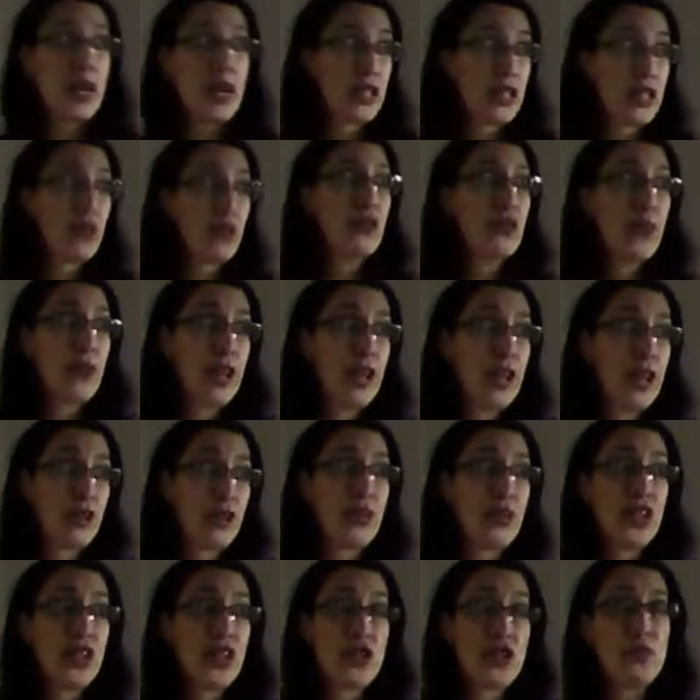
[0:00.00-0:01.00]
school
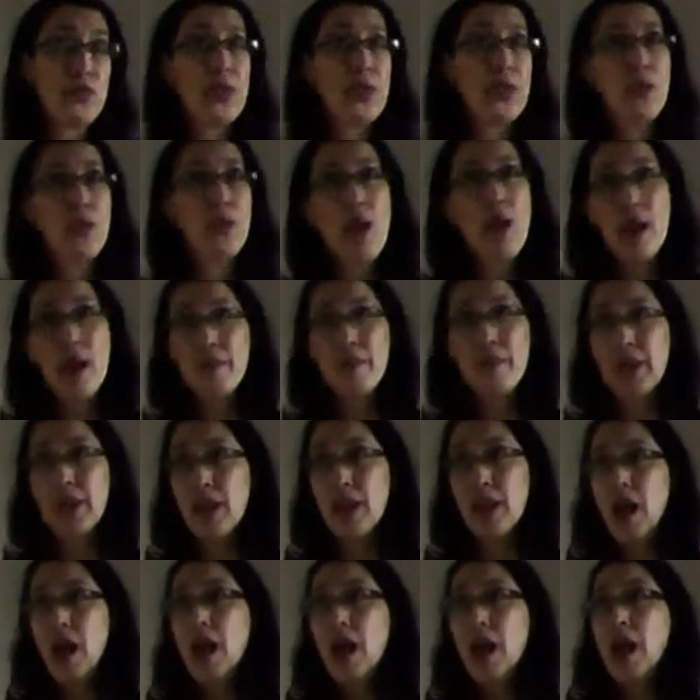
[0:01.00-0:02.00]
graduation requirement
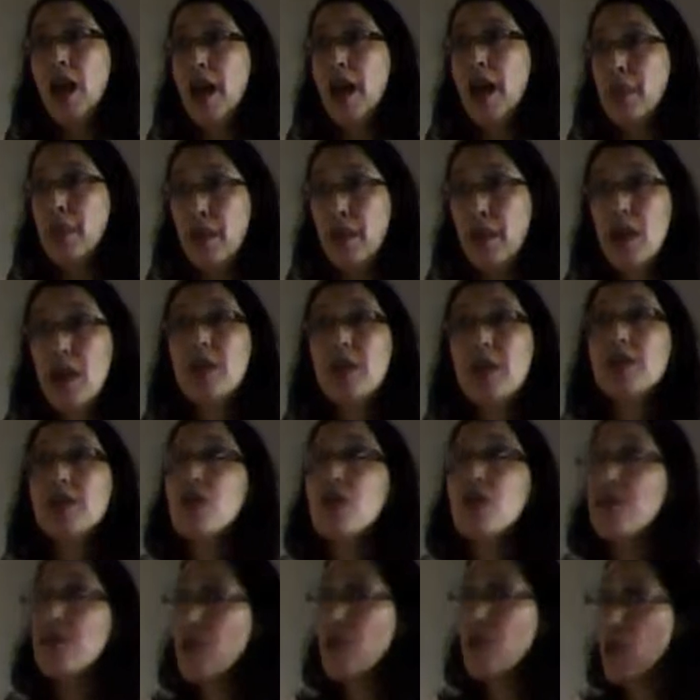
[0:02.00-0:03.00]
and thus
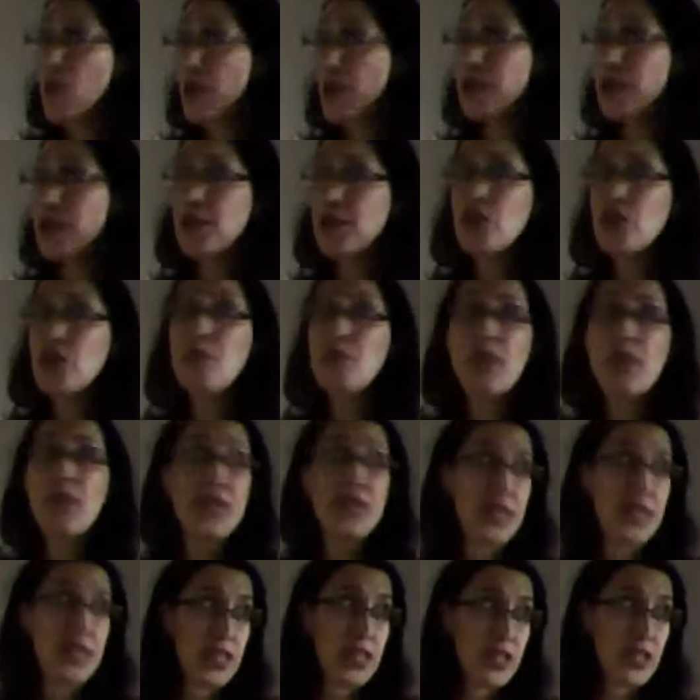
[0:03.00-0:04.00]
are forced to
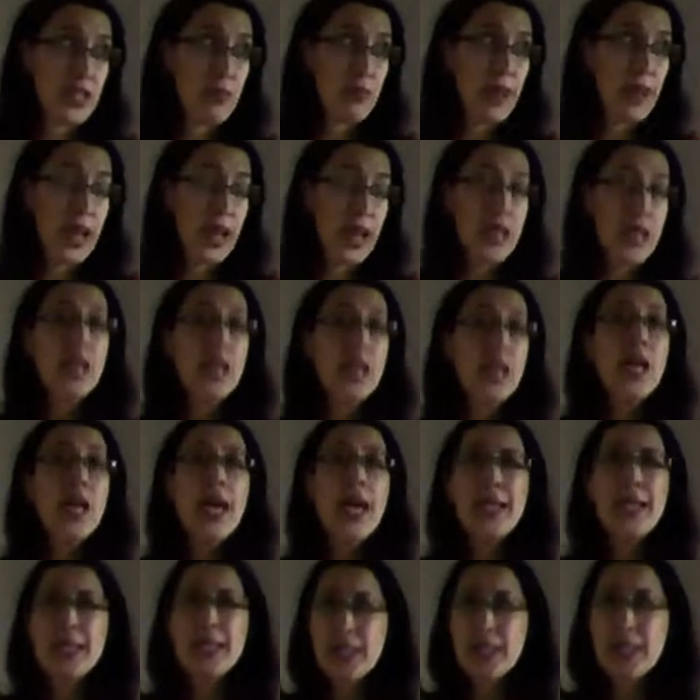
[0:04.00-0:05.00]
participate
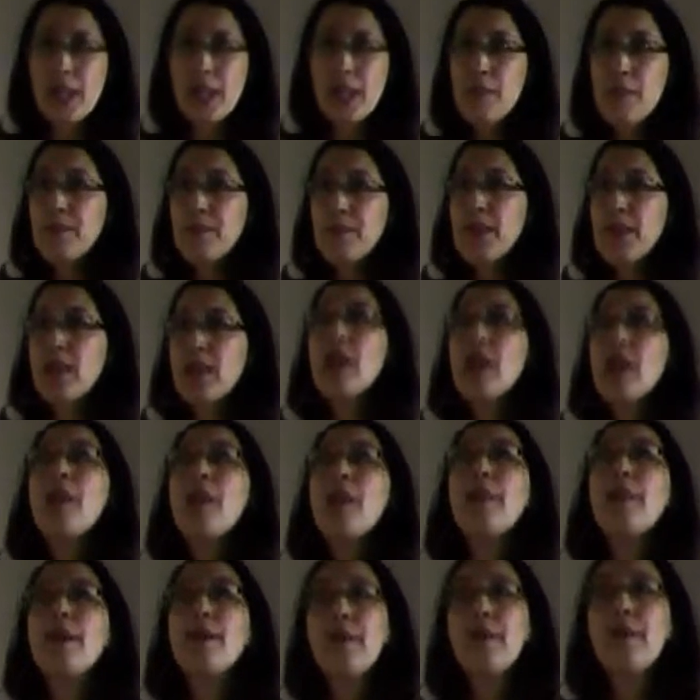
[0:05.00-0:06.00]
in something
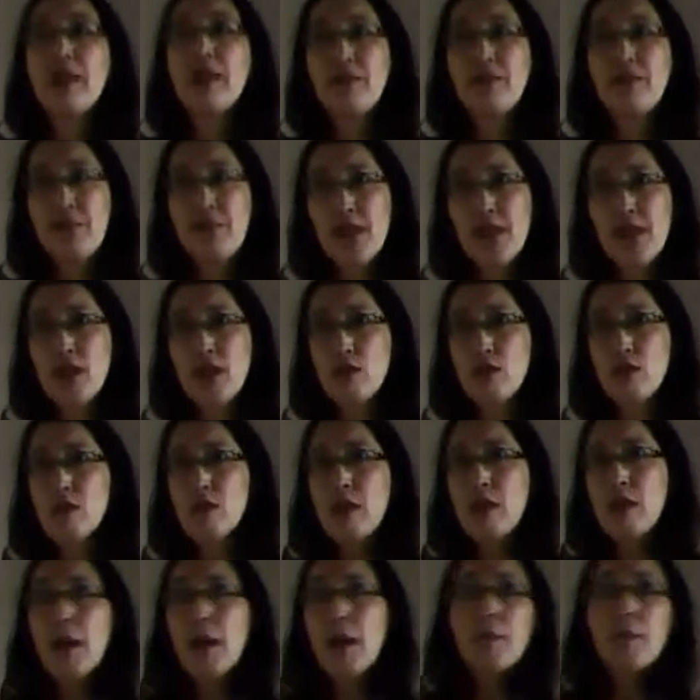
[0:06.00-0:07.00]
they might feel
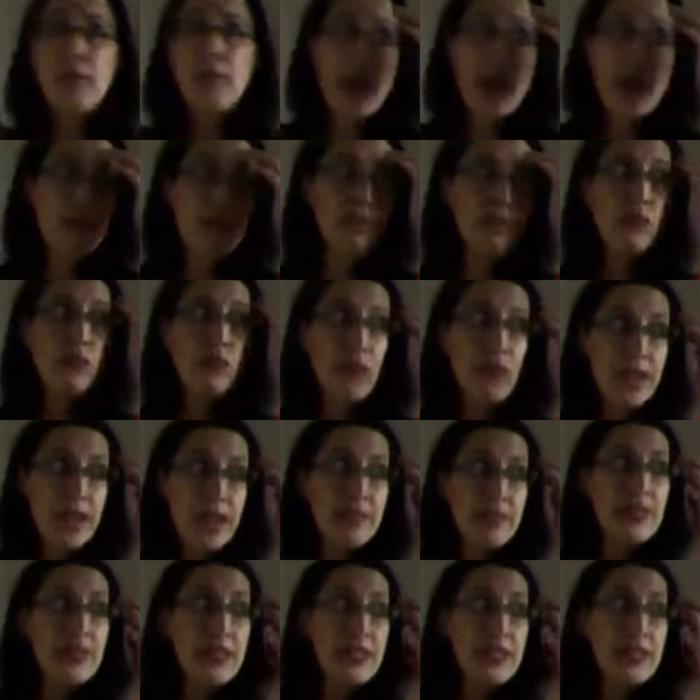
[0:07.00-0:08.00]
might be
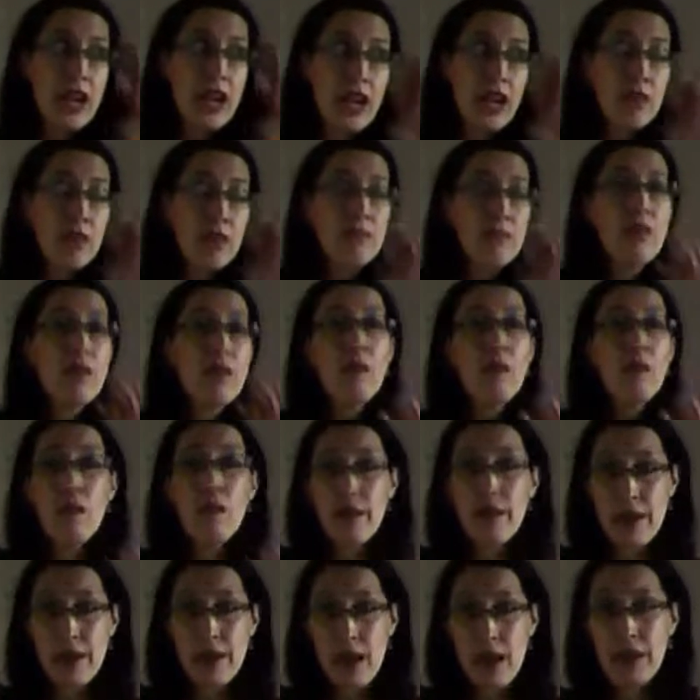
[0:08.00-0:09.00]
wasted time or
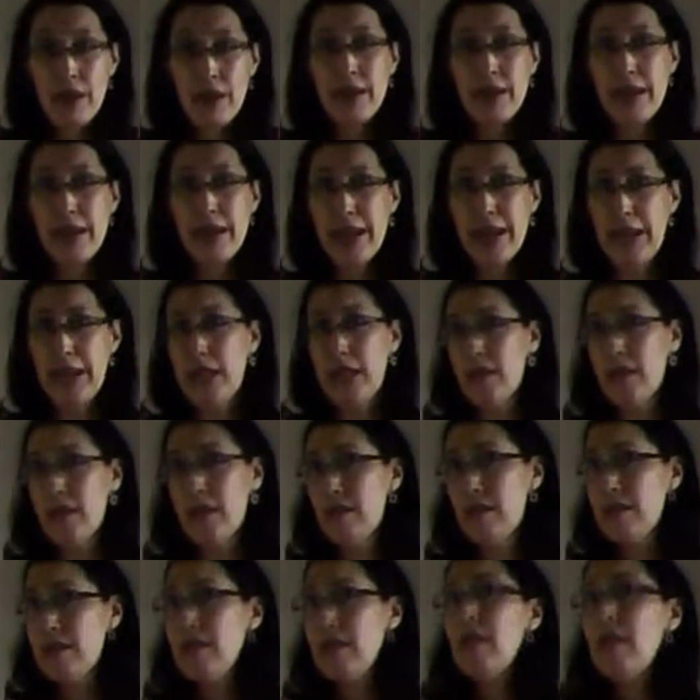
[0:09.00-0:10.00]
not needed.
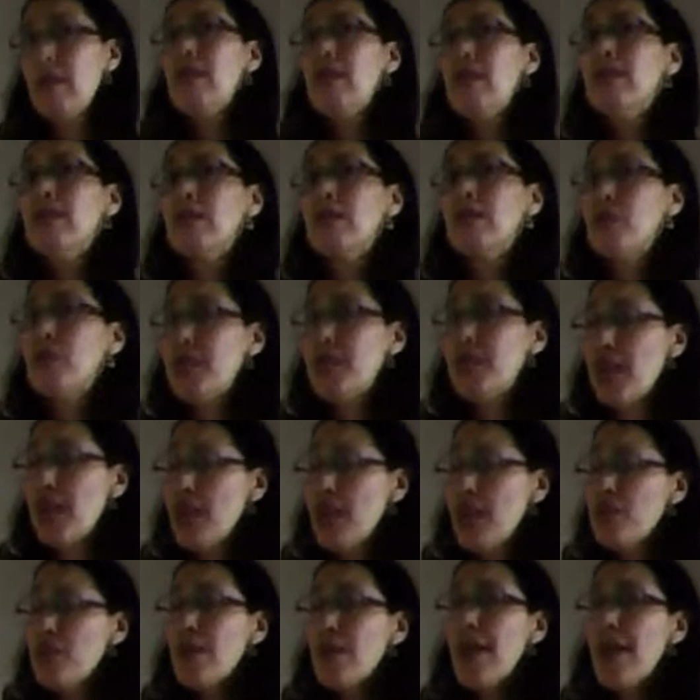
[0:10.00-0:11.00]
So
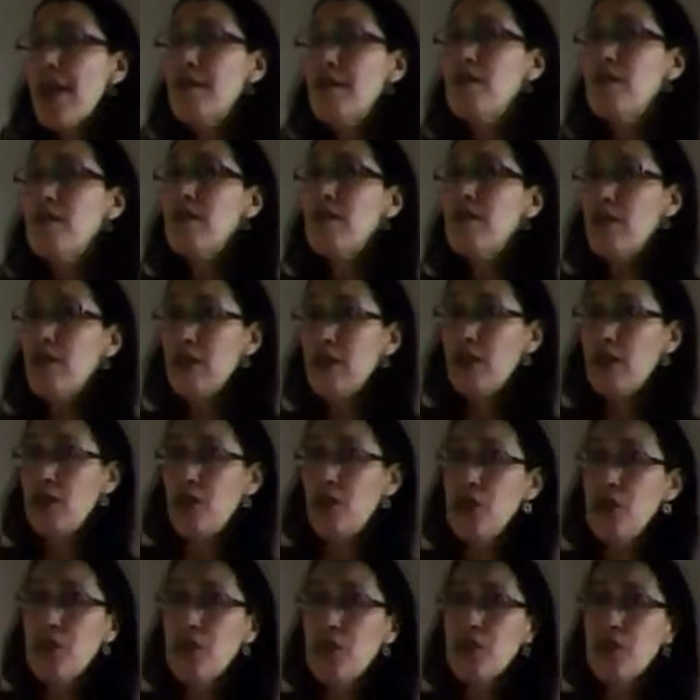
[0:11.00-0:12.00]
teens rather
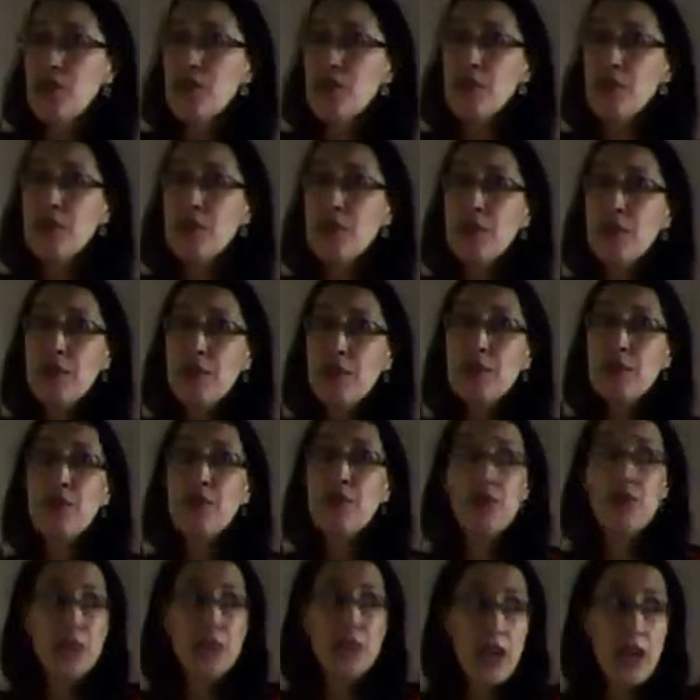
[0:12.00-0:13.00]
use
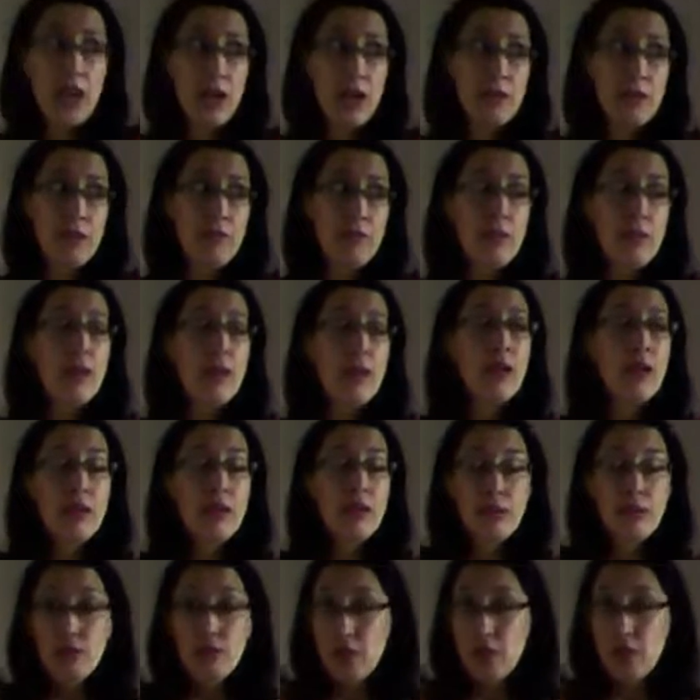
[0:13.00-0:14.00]
their time
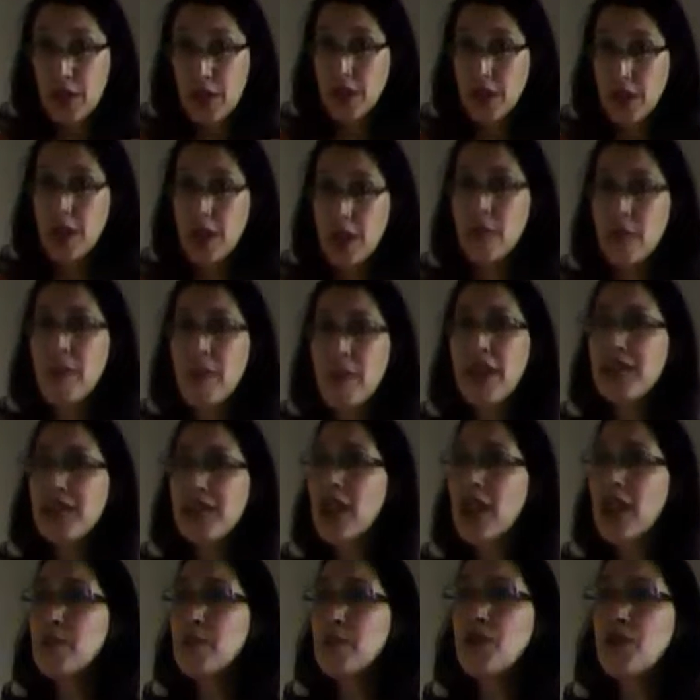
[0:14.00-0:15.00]
working on a
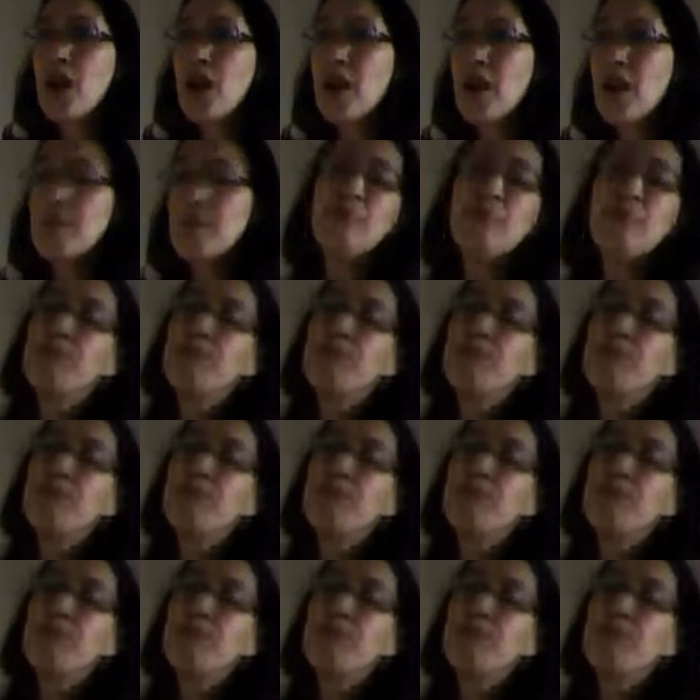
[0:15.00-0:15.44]
part-time job,